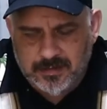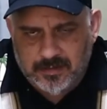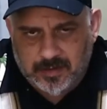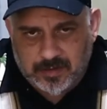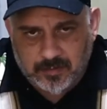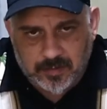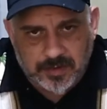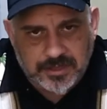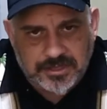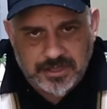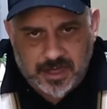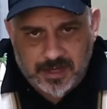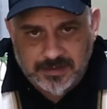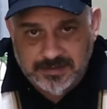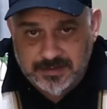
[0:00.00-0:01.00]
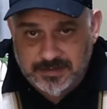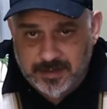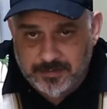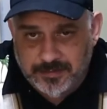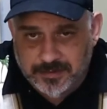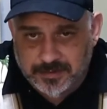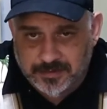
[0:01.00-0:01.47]
It really shines in
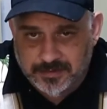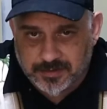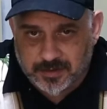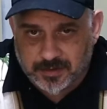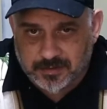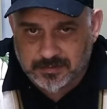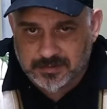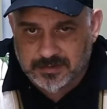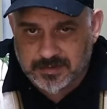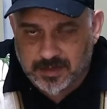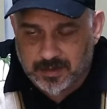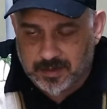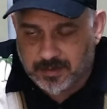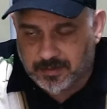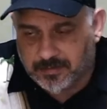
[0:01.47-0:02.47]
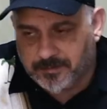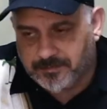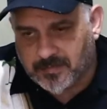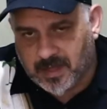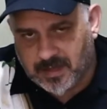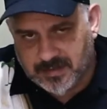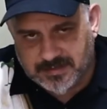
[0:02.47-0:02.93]
temperature control.
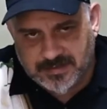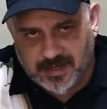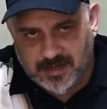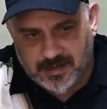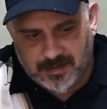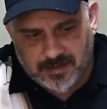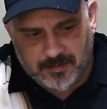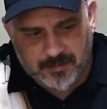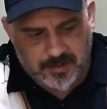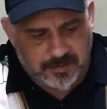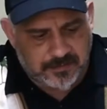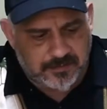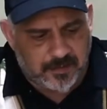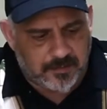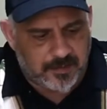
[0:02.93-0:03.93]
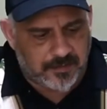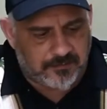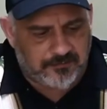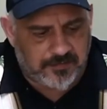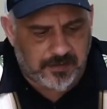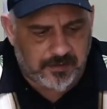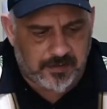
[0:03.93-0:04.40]
So I decided I'm gonna
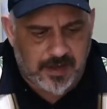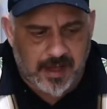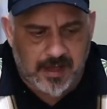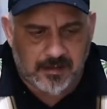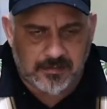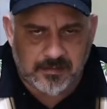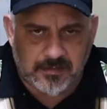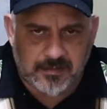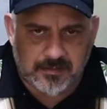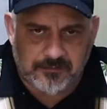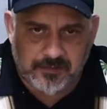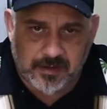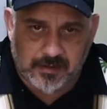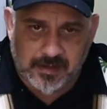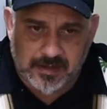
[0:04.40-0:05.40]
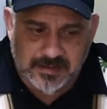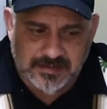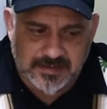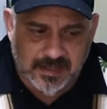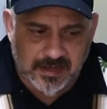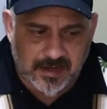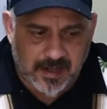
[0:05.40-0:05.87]
figure out how to
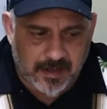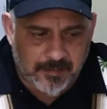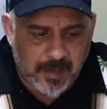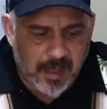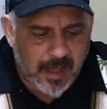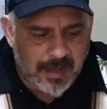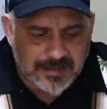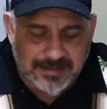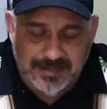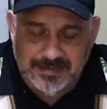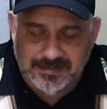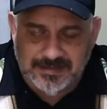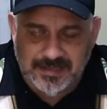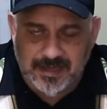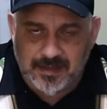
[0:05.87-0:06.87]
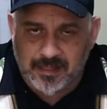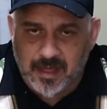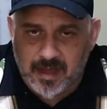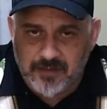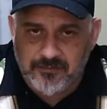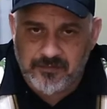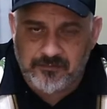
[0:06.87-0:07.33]
set it up. Didn't see a
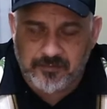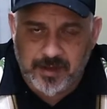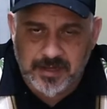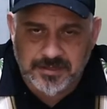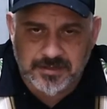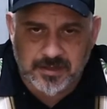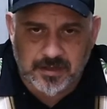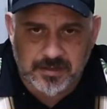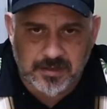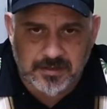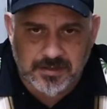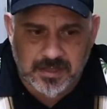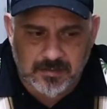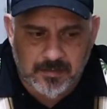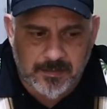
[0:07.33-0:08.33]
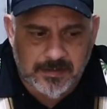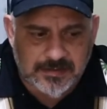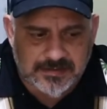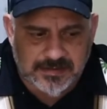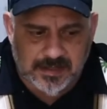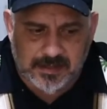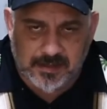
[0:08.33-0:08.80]
lot of information on YouTube
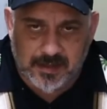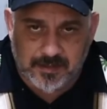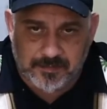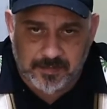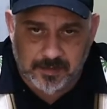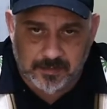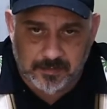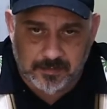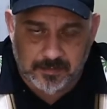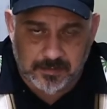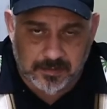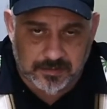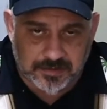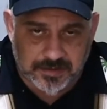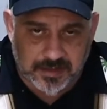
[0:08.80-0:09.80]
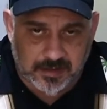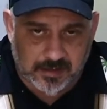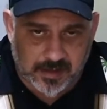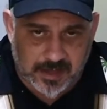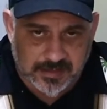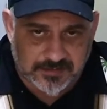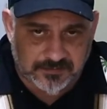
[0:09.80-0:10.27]
about setting up your G
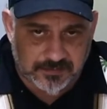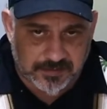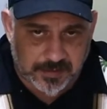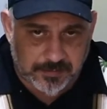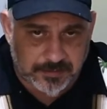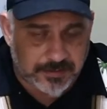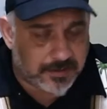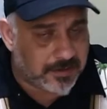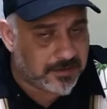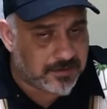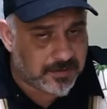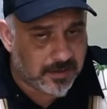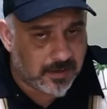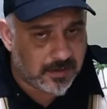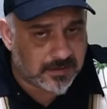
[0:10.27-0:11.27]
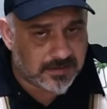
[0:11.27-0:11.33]
Class for temperature control.